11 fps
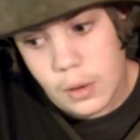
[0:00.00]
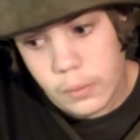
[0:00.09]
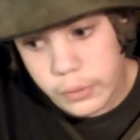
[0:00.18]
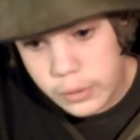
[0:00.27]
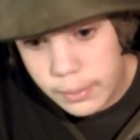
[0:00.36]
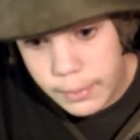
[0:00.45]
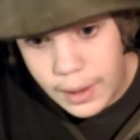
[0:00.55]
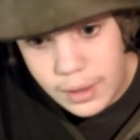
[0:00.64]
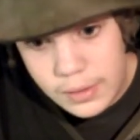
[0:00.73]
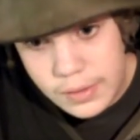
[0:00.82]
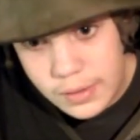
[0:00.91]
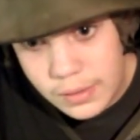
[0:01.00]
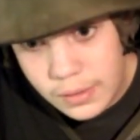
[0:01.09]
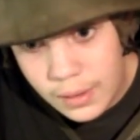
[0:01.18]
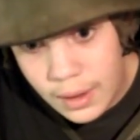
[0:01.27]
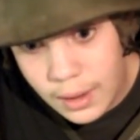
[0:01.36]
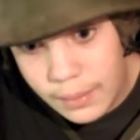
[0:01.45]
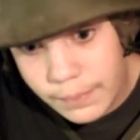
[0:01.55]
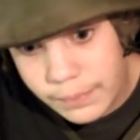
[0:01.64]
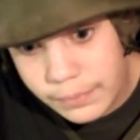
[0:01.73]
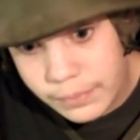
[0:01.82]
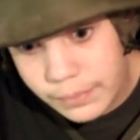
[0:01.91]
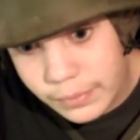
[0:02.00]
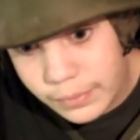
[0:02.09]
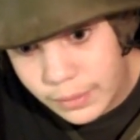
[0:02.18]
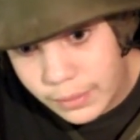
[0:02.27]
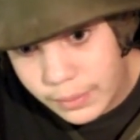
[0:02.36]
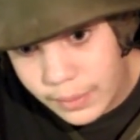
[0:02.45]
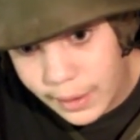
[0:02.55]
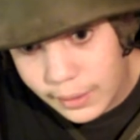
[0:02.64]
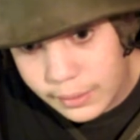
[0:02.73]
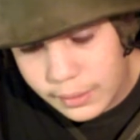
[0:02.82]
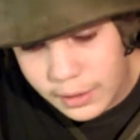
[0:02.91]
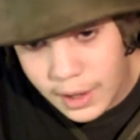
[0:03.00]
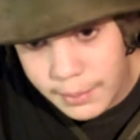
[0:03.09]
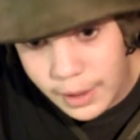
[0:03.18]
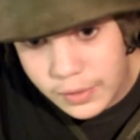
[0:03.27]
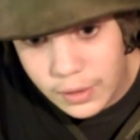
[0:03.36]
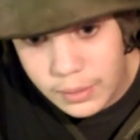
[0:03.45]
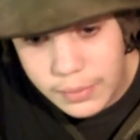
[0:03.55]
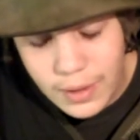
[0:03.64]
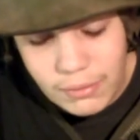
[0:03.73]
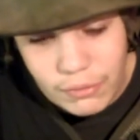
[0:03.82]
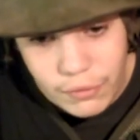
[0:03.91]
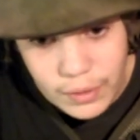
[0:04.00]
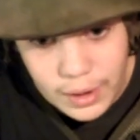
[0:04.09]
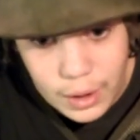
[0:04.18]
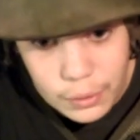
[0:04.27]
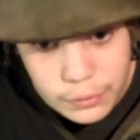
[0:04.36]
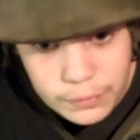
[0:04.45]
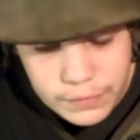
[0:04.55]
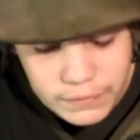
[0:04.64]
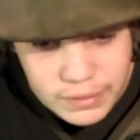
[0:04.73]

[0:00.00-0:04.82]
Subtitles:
When you can buy this at my Dunham's, they have it for like $150.